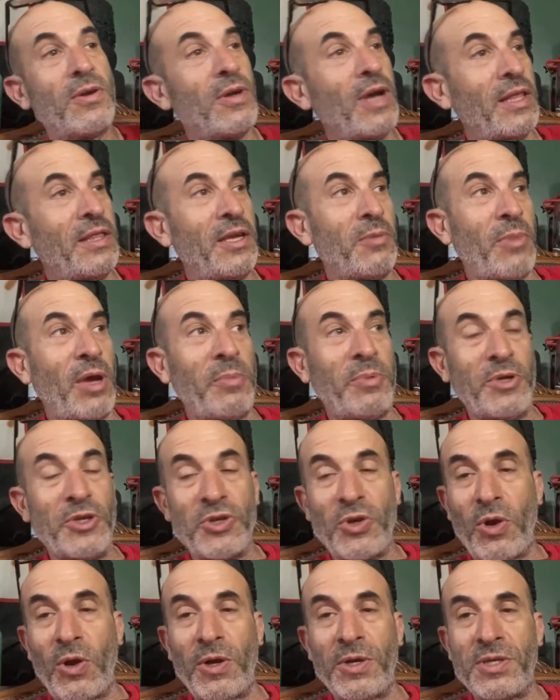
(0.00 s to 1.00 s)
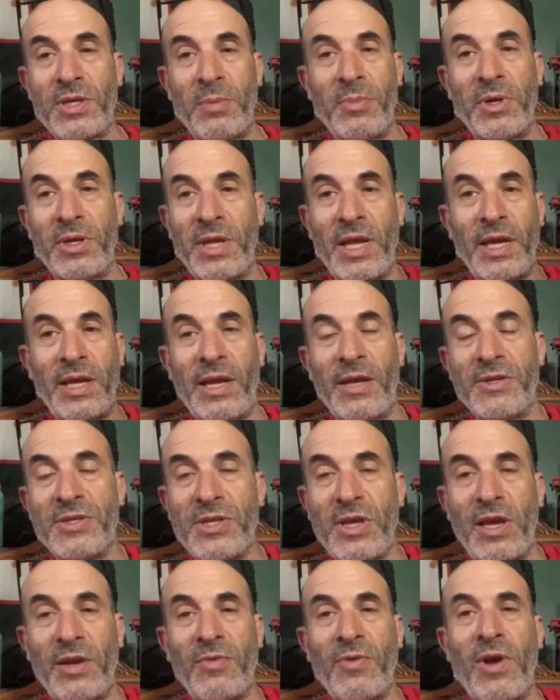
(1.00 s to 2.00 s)
I think it might be charged. I'm going to take it
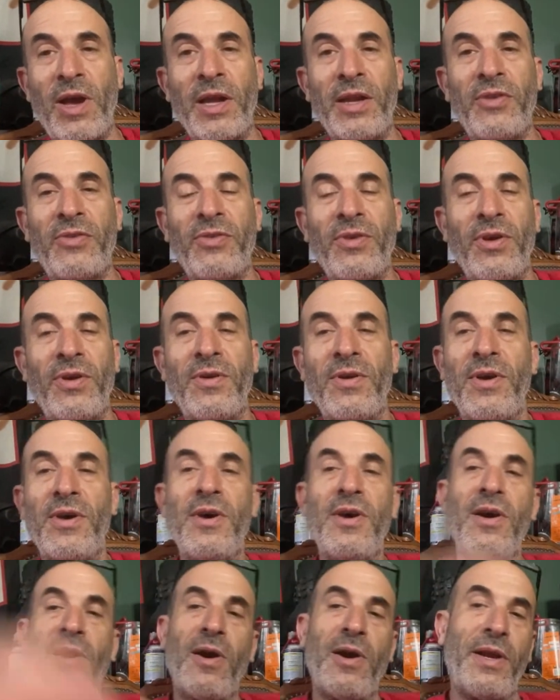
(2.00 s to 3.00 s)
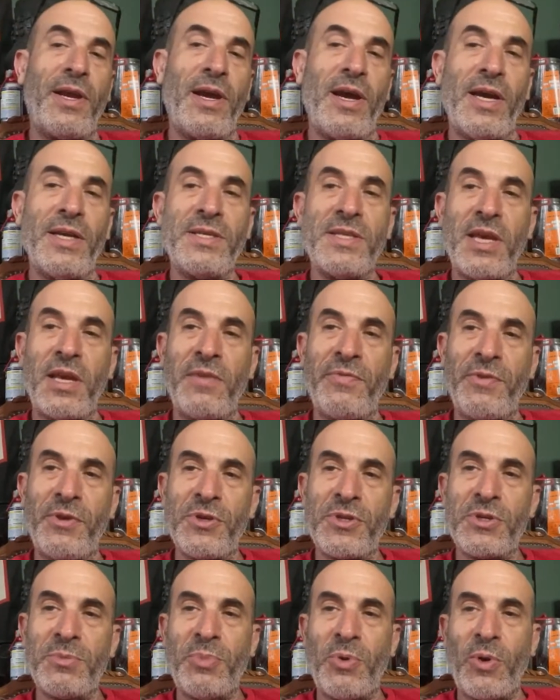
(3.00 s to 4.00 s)
outside and ride it. So, alrighty, guys. Thank you for your
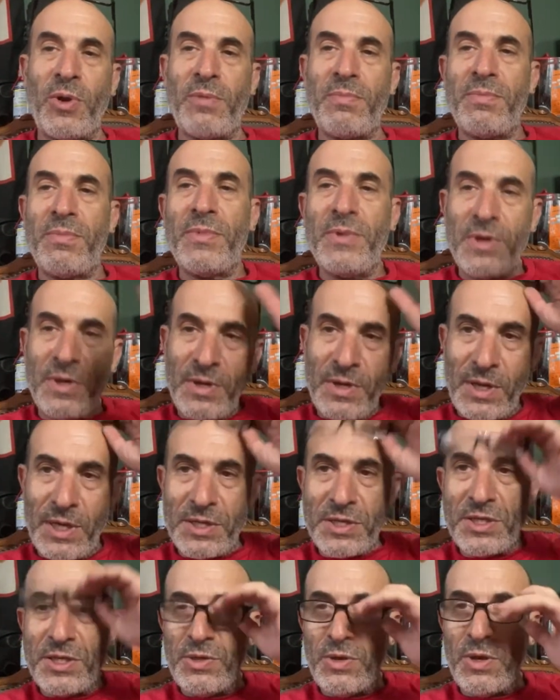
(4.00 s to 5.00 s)
support. I'll see you all.